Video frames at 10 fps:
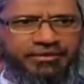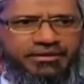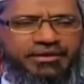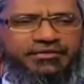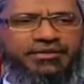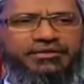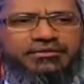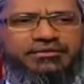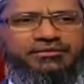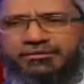hadith
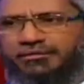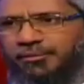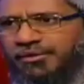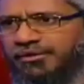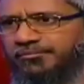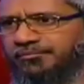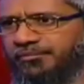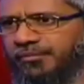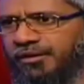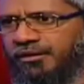number
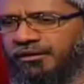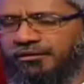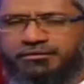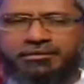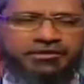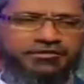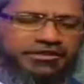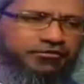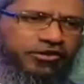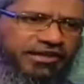
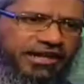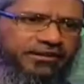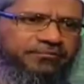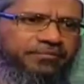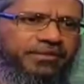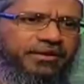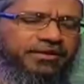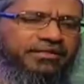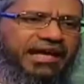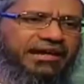649,
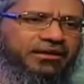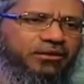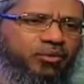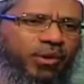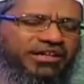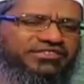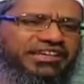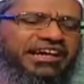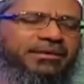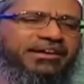that once
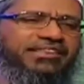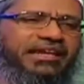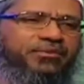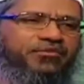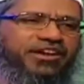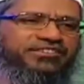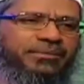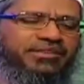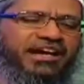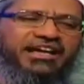a lady by the name of
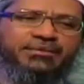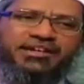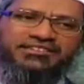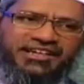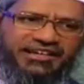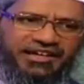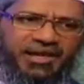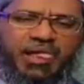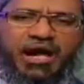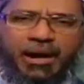Khansa bin Khadim al Ansariya
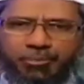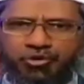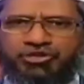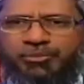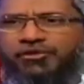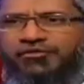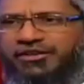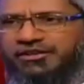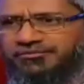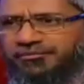approached the Prophet
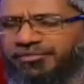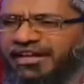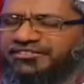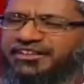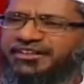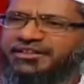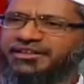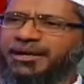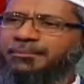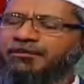and said,
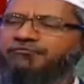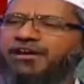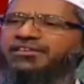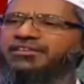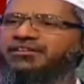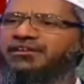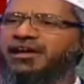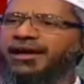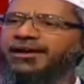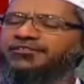My father
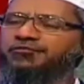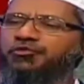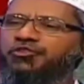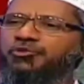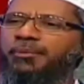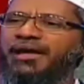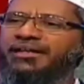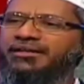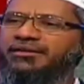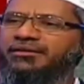has forced me to
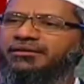marry